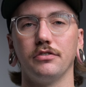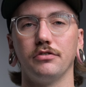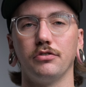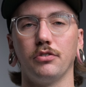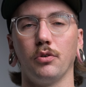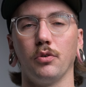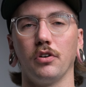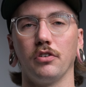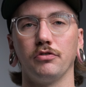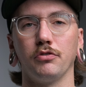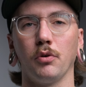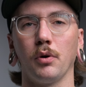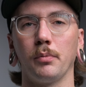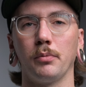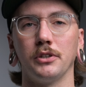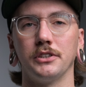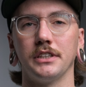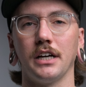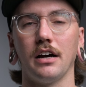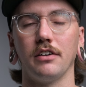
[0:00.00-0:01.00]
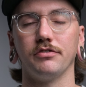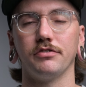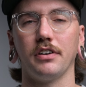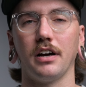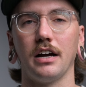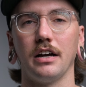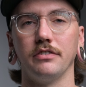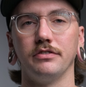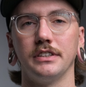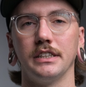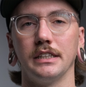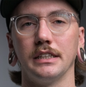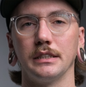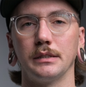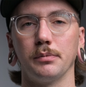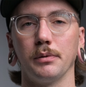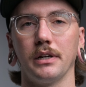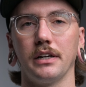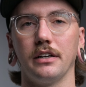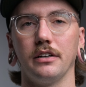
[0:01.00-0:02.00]
for former top 5
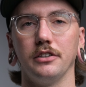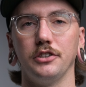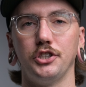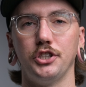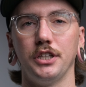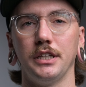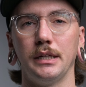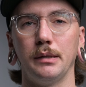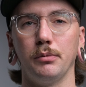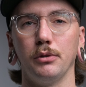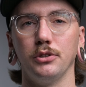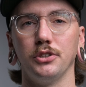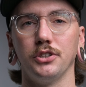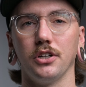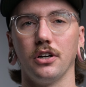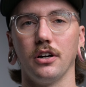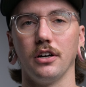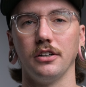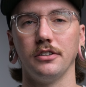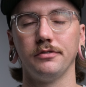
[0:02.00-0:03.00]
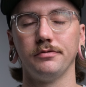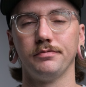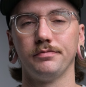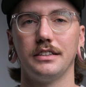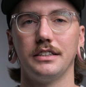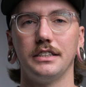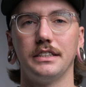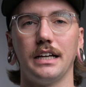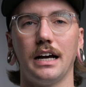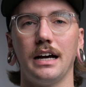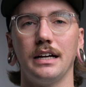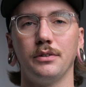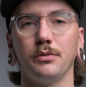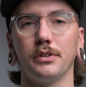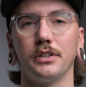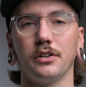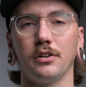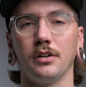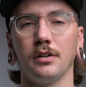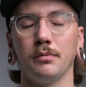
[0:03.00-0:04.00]
tennis player Genie Bouchard. Designed
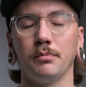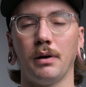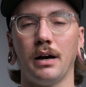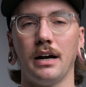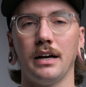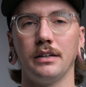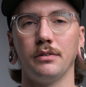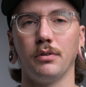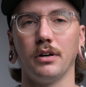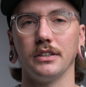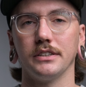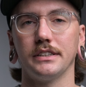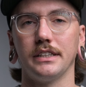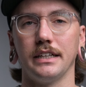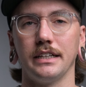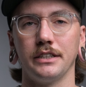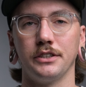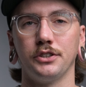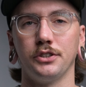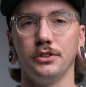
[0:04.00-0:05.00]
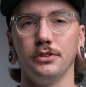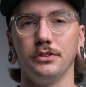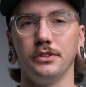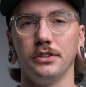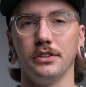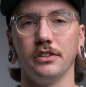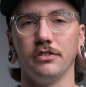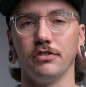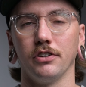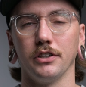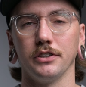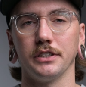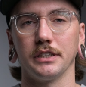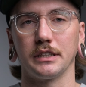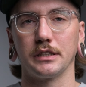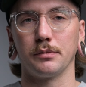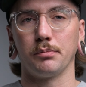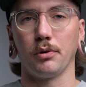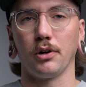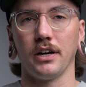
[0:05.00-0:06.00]
with her in mind while staying true to the
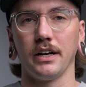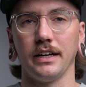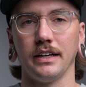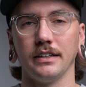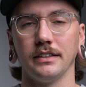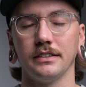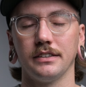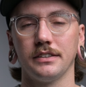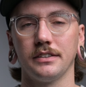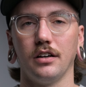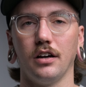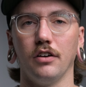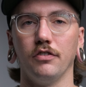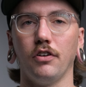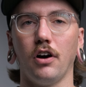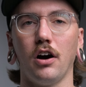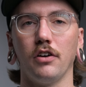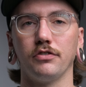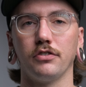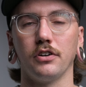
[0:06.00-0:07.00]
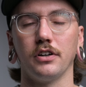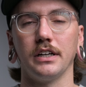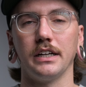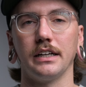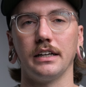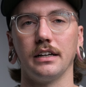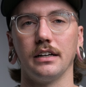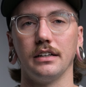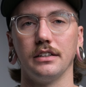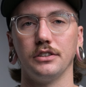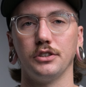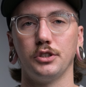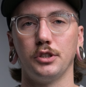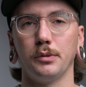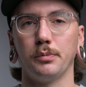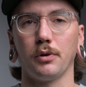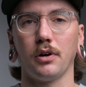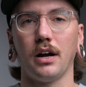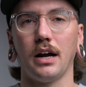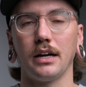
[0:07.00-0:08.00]
Versix brand of offering
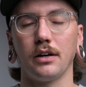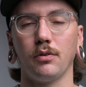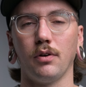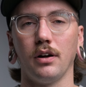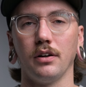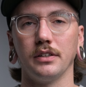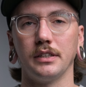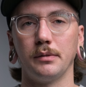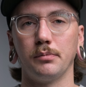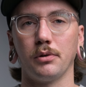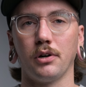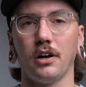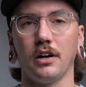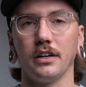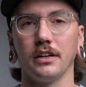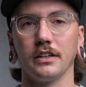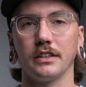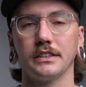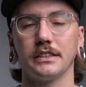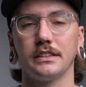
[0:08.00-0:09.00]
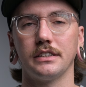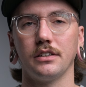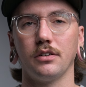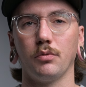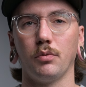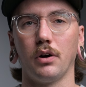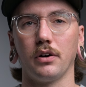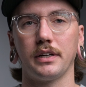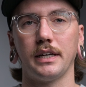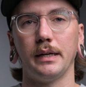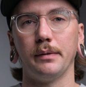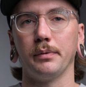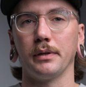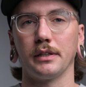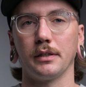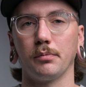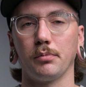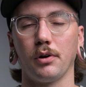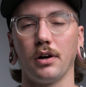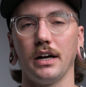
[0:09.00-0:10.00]
super high quality products while keeping
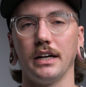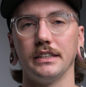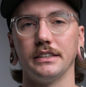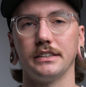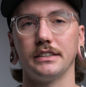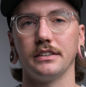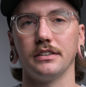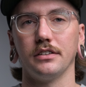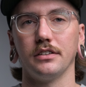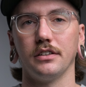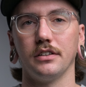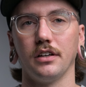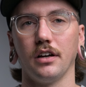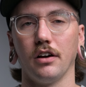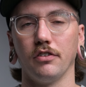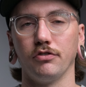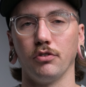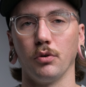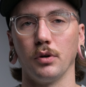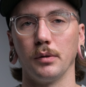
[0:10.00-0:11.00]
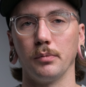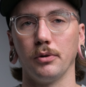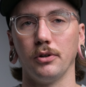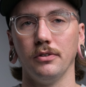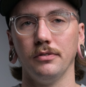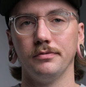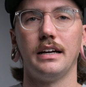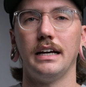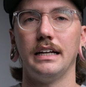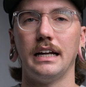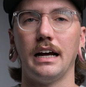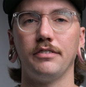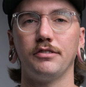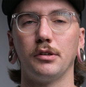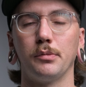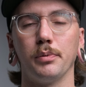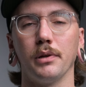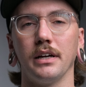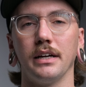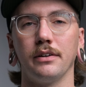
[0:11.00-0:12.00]
the price affordable. And
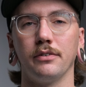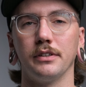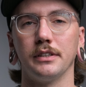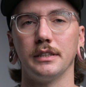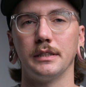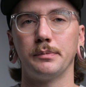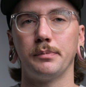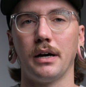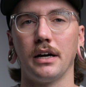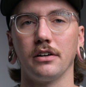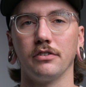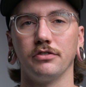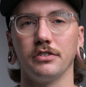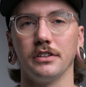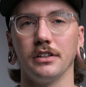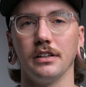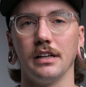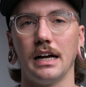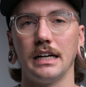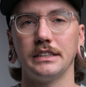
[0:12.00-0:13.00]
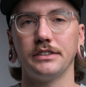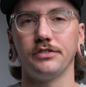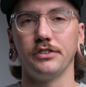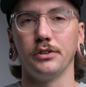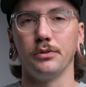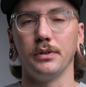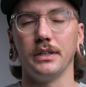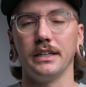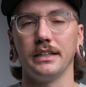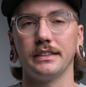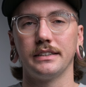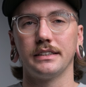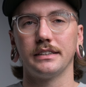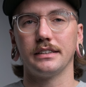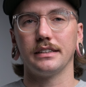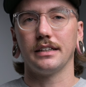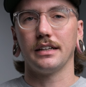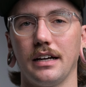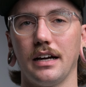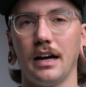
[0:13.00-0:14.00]
after playing with this paddle for the last few weeks,
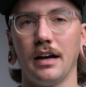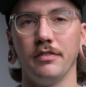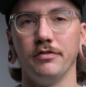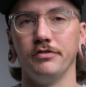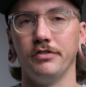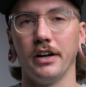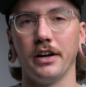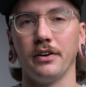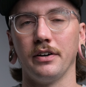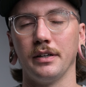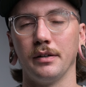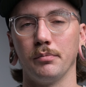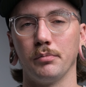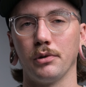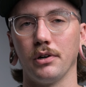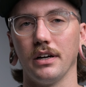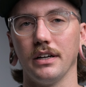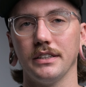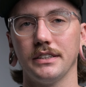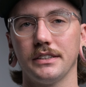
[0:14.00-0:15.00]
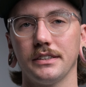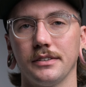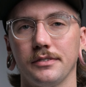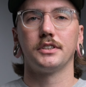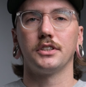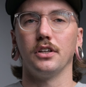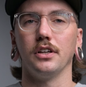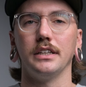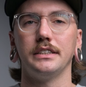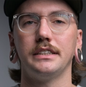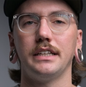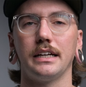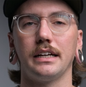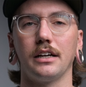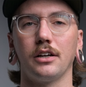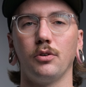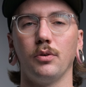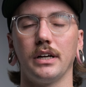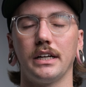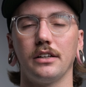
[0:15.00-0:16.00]
I'm very impressed. So let's take
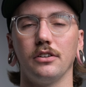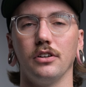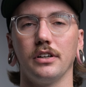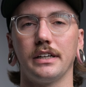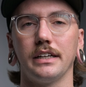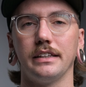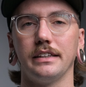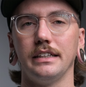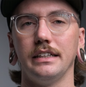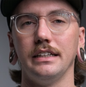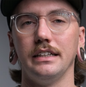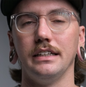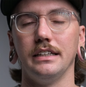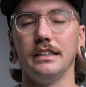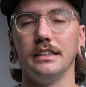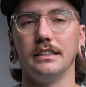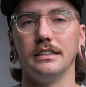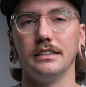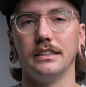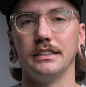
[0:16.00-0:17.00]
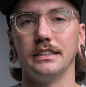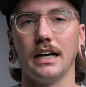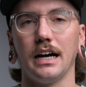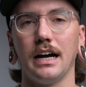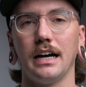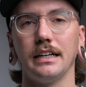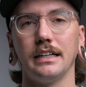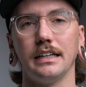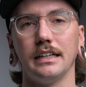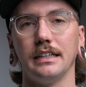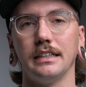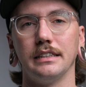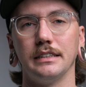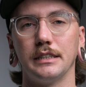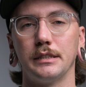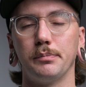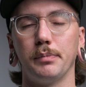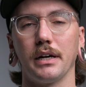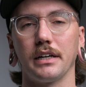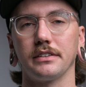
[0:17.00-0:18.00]
a quick look at the design and
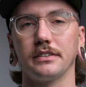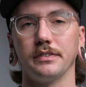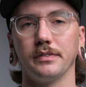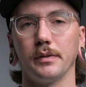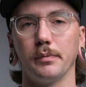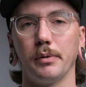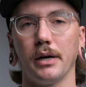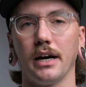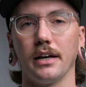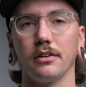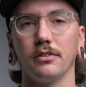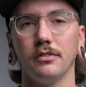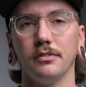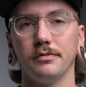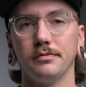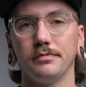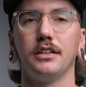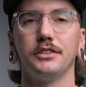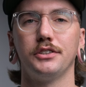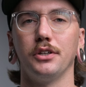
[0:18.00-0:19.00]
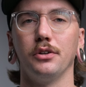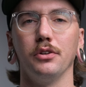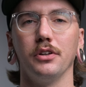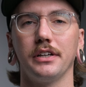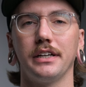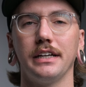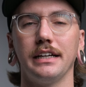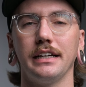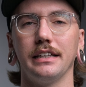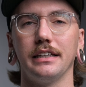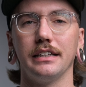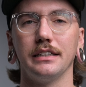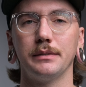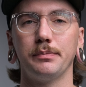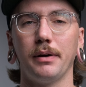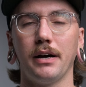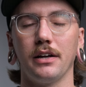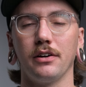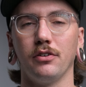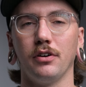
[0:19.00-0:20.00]
specs of the paddle. So looking at this
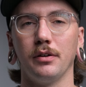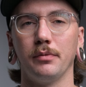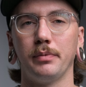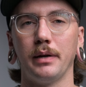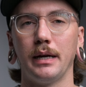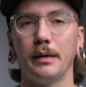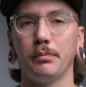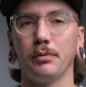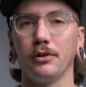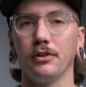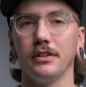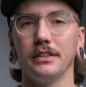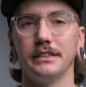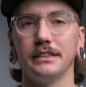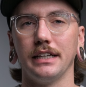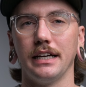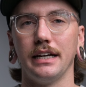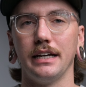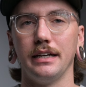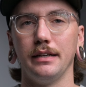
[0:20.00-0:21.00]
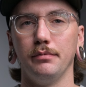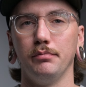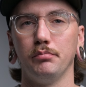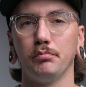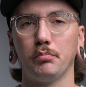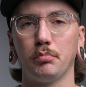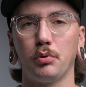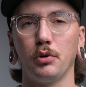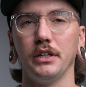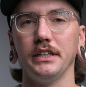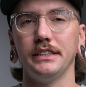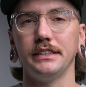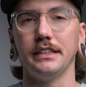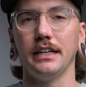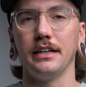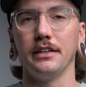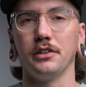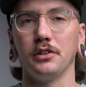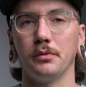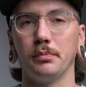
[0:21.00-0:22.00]
paddle on paper, it's a pretty
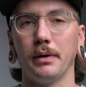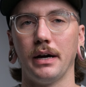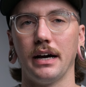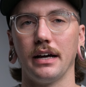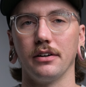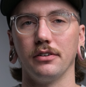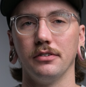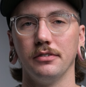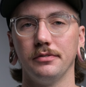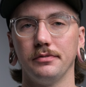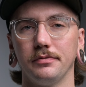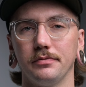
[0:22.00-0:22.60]
standard paddle.